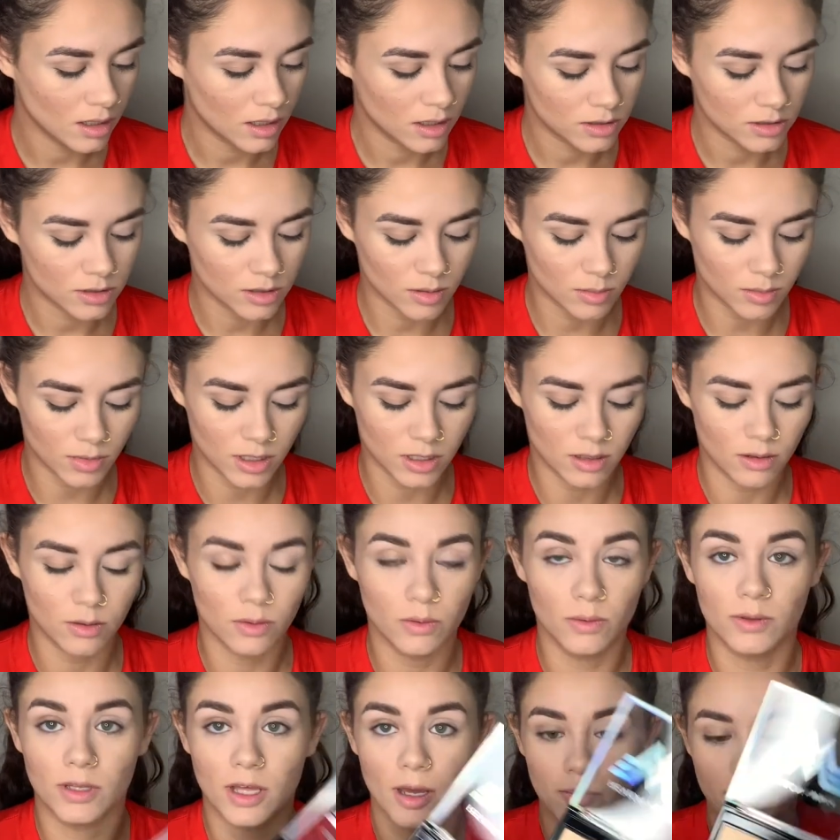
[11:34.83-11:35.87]
So I'm gonna go in
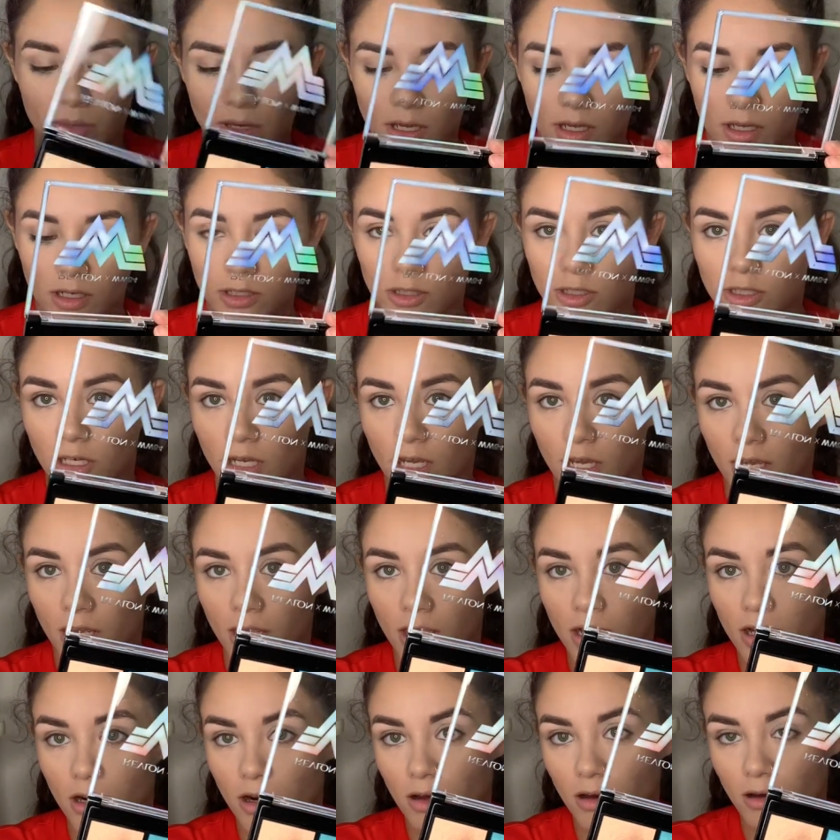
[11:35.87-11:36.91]
with that pink
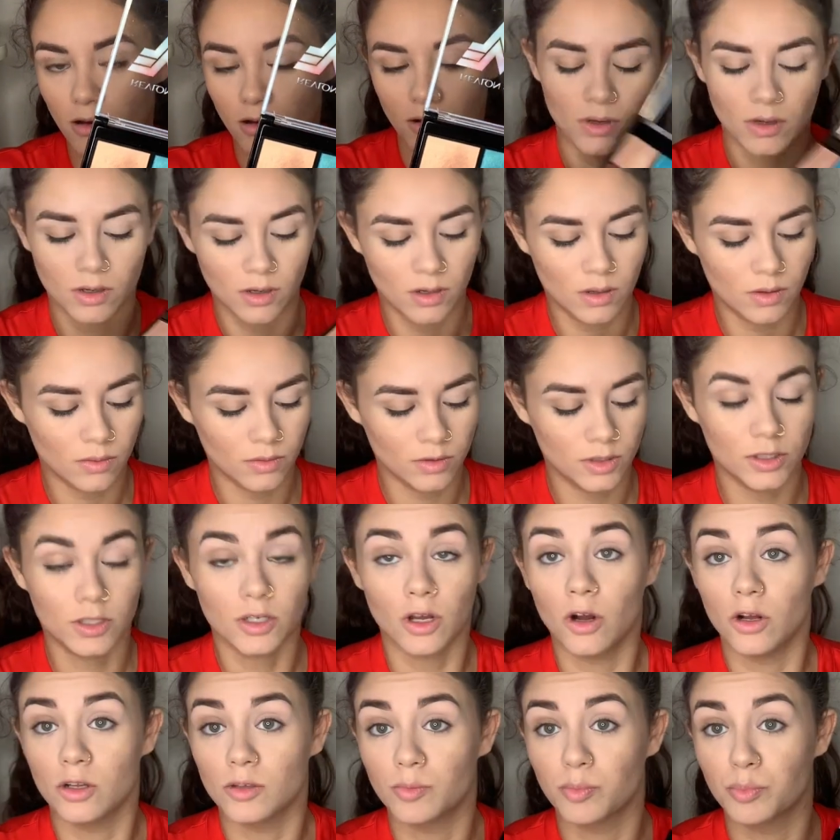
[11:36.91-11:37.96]
shade, which is
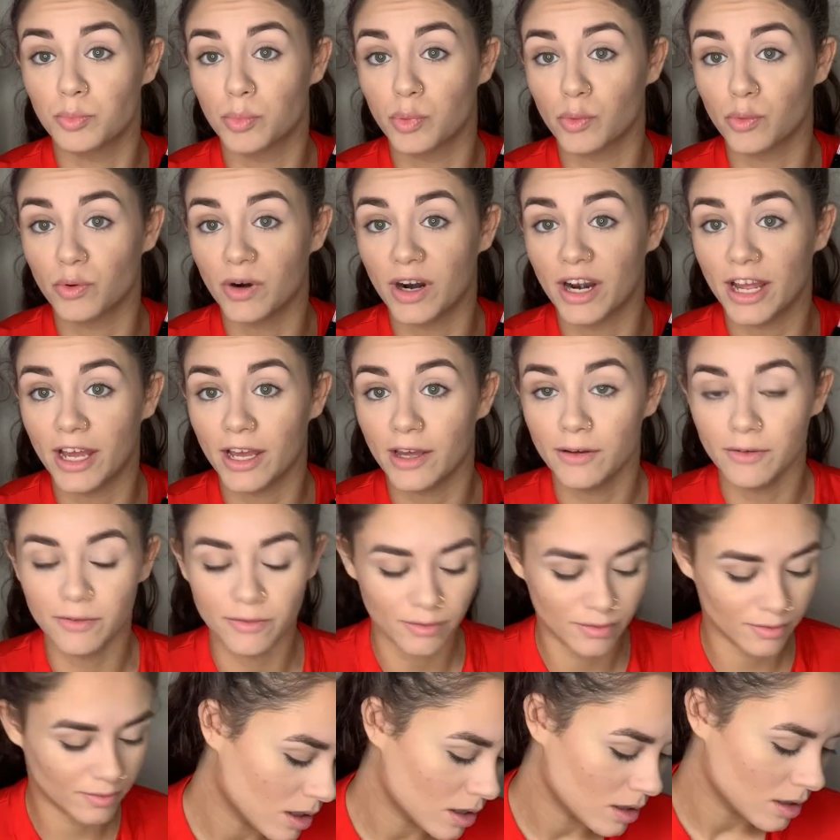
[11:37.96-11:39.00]
called
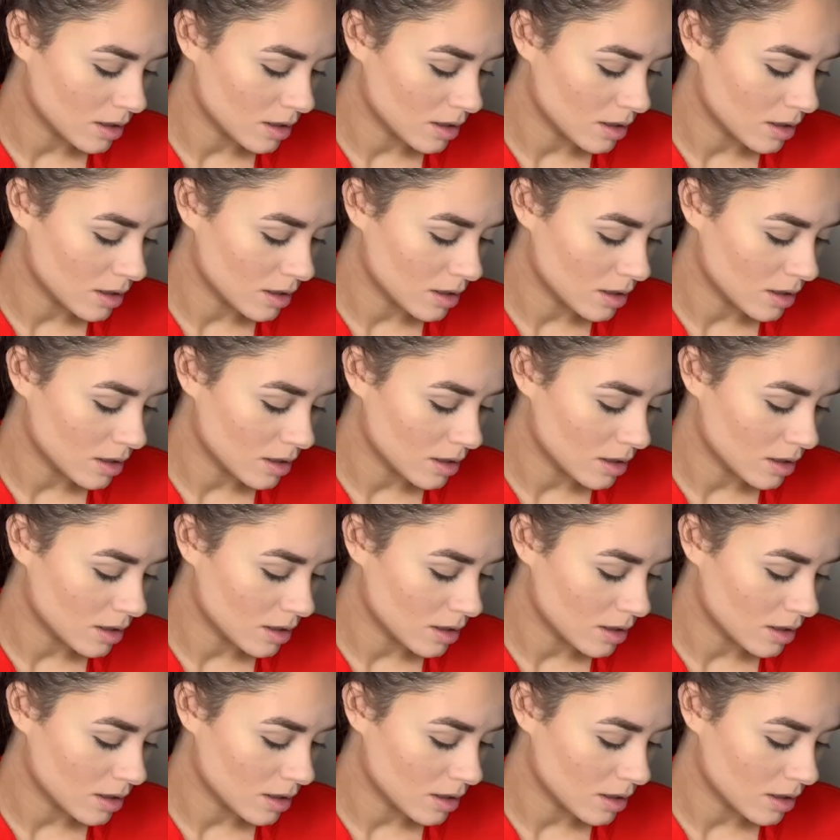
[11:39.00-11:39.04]
Brave.